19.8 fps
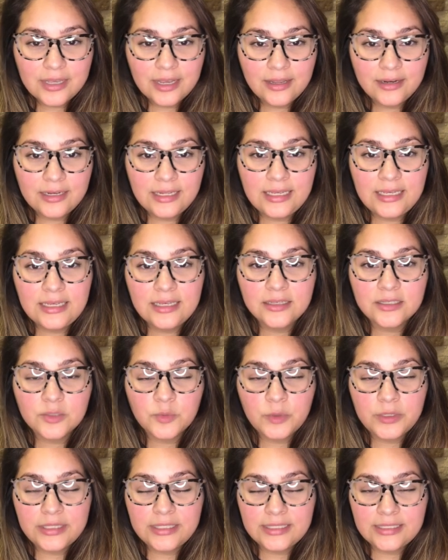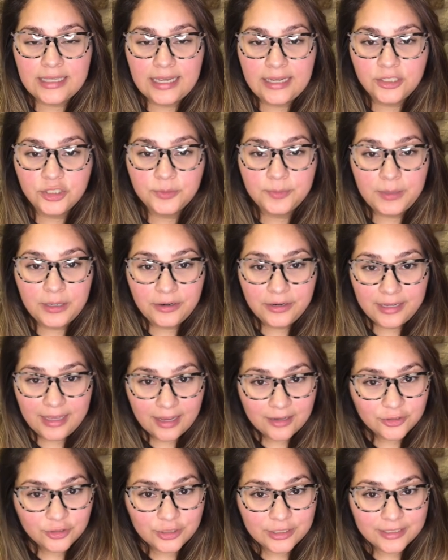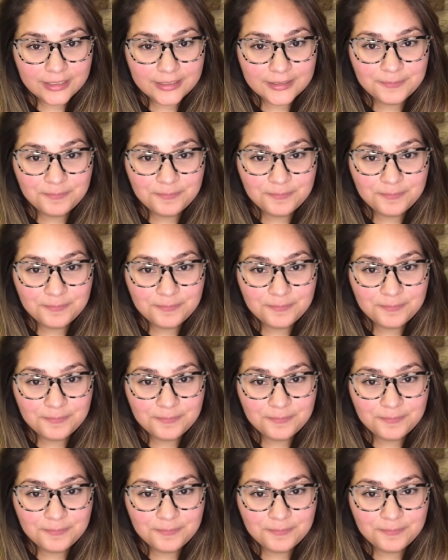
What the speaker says: and he is with Sage Bariatric.